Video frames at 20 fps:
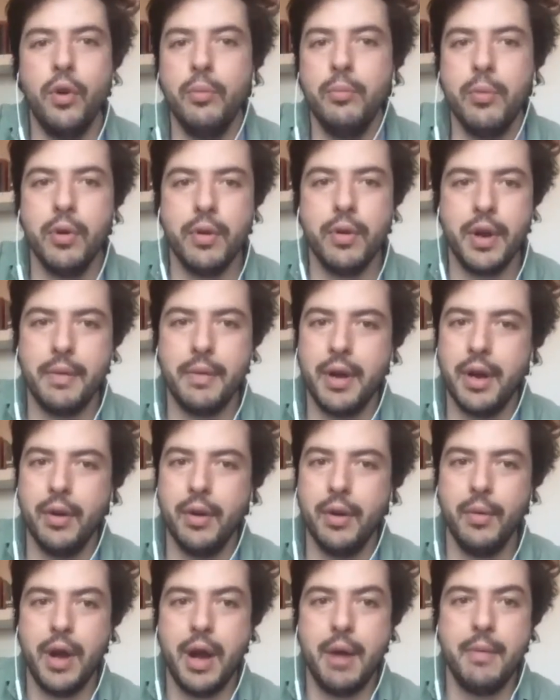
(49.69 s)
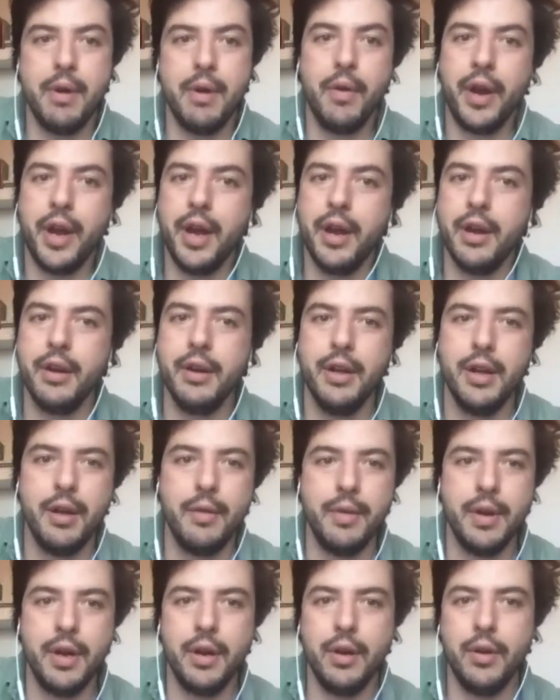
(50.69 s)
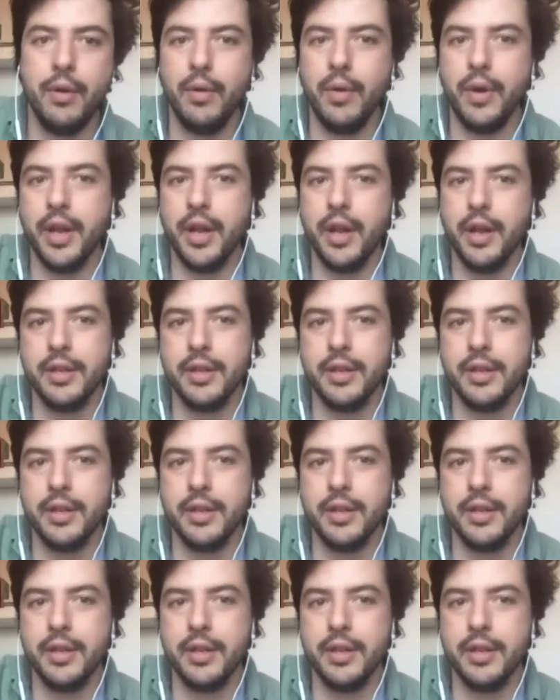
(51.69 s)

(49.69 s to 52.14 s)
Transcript: more about her, about